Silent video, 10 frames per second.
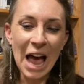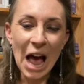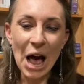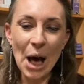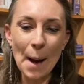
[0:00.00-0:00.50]
So
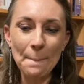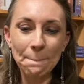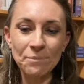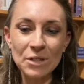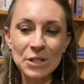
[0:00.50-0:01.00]

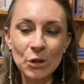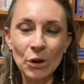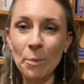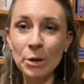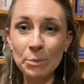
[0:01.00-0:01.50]

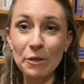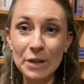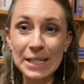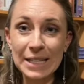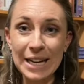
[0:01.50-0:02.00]
I put in my
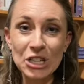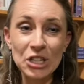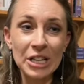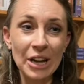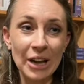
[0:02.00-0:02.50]

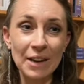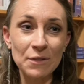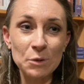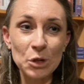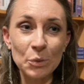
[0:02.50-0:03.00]
resignation, I gave
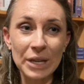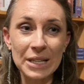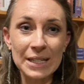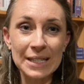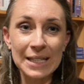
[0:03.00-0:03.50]
them 2
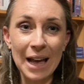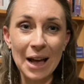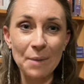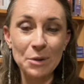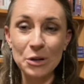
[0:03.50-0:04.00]
weeks
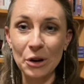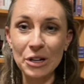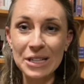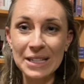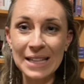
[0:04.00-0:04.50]

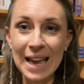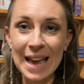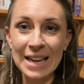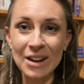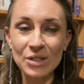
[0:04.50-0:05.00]
notice
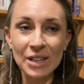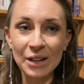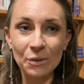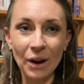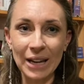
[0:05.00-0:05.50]
and I was
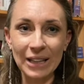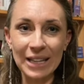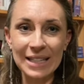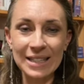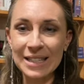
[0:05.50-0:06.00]
like, right,
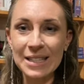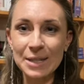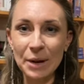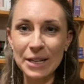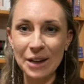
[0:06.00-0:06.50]
like this
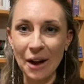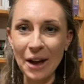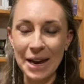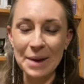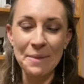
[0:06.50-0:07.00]
is my
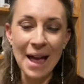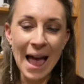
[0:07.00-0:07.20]
time.